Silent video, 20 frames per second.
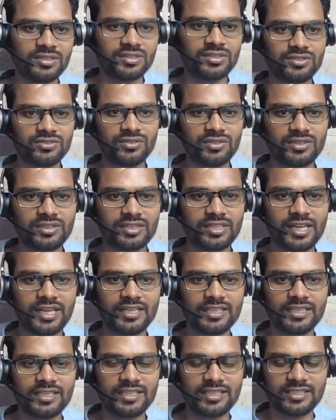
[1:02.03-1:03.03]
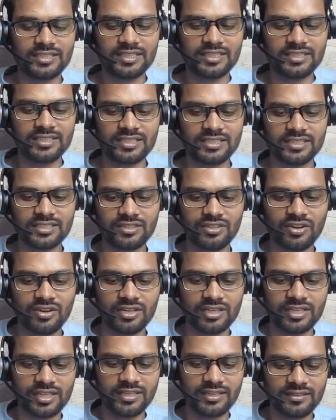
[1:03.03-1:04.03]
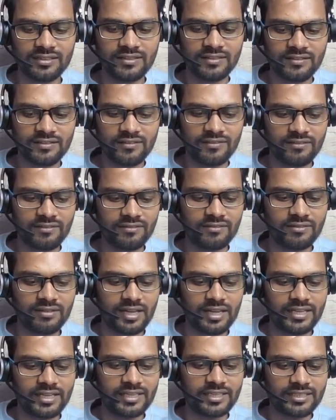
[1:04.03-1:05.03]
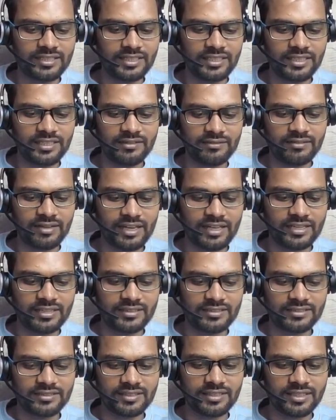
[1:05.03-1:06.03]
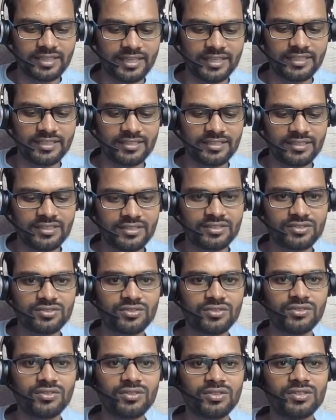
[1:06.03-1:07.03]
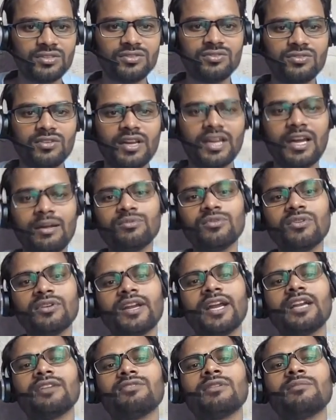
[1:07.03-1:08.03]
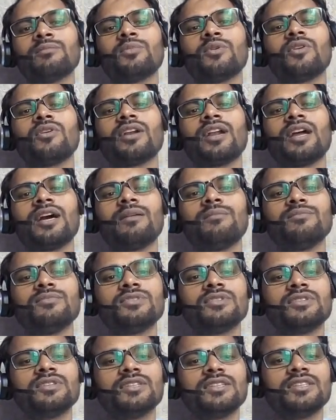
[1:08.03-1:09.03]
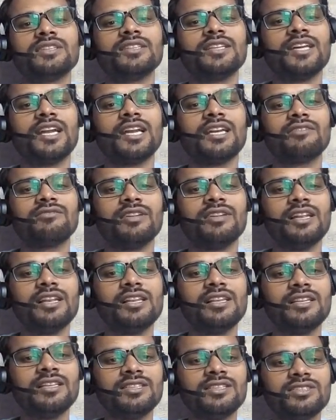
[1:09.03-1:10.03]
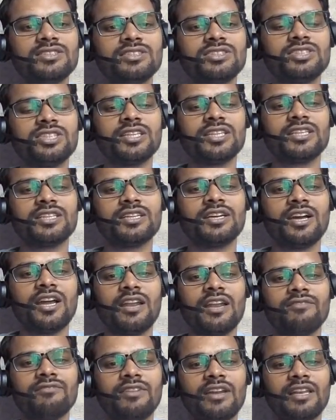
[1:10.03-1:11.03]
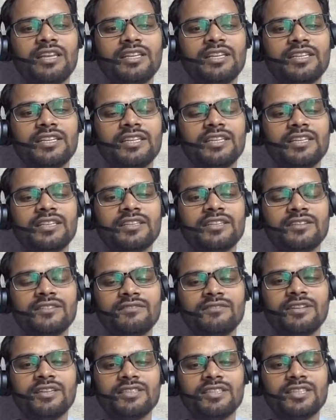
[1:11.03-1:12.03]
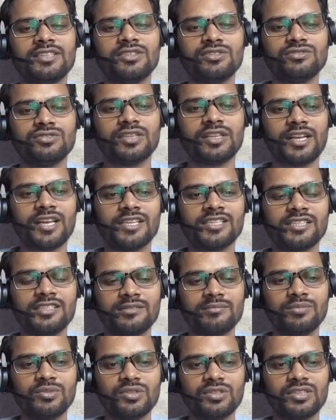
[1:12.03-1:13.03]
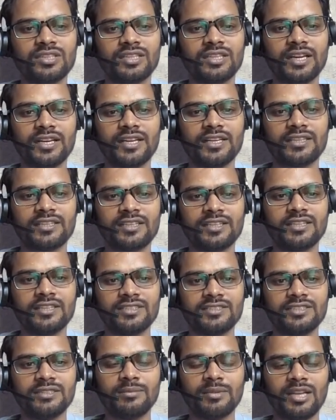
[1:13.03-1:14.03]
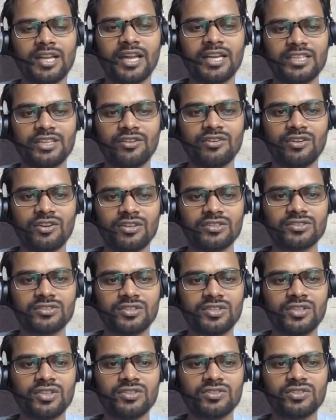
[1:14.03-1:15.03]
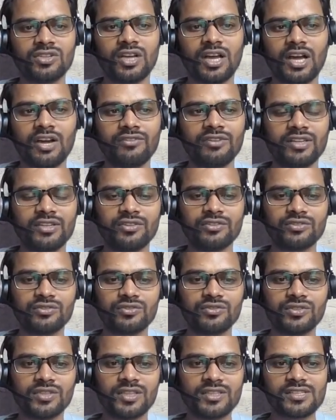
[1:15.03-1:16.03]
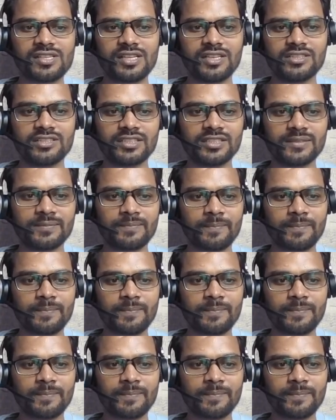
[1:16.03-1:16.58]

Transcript: so in that case this is not a invalid, right? So you have to write one program that will check and validate whether user has input the correct Gmail ID or not. So how we are going to do this? Let's see.